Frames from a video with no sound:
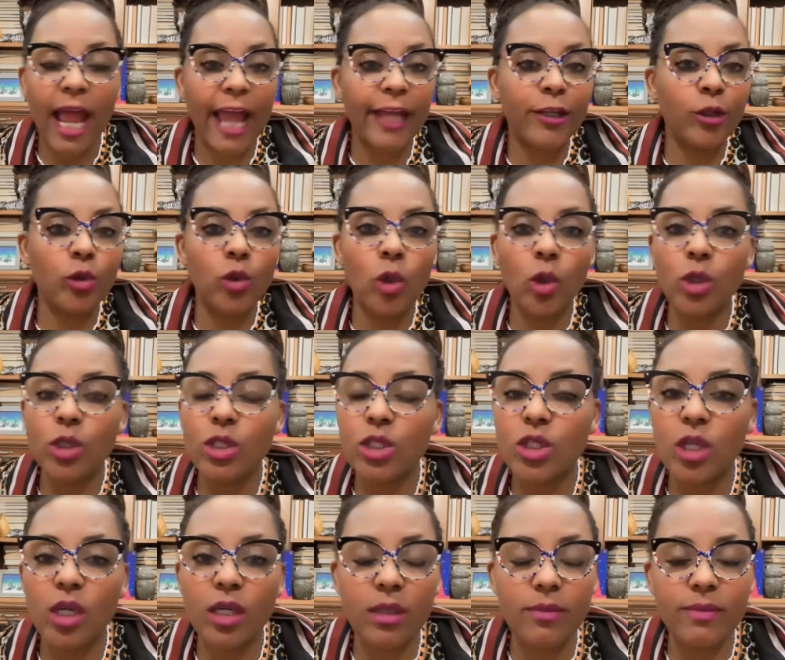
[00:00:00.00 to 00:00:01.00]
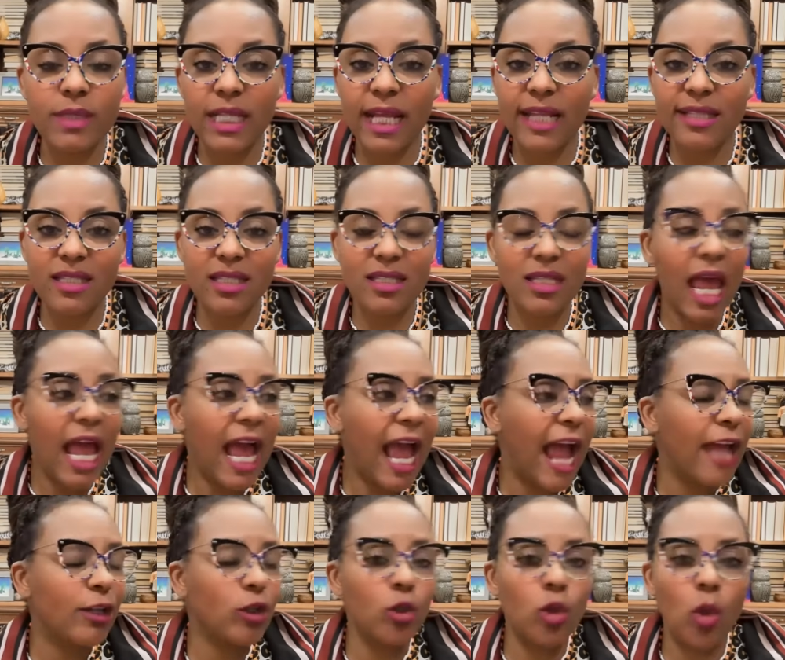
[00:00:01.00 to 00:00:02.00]
I don't know your circumstances.
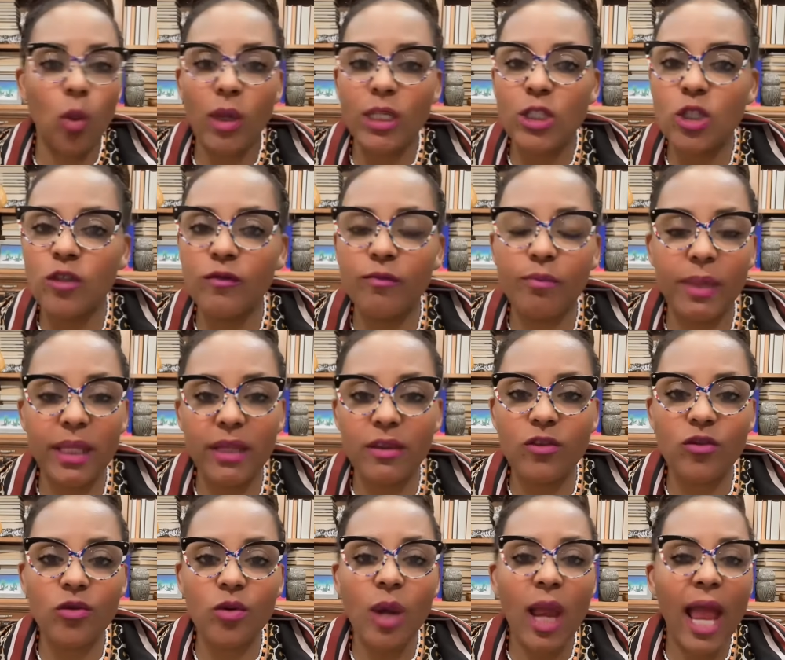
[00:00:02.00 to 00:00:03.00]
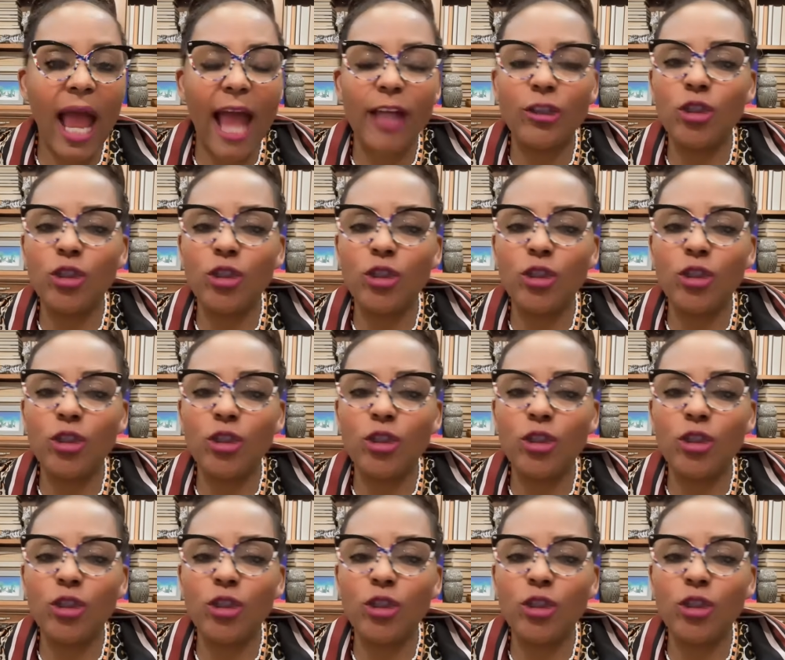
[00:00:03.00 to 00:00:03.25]
I don't know what you've been through.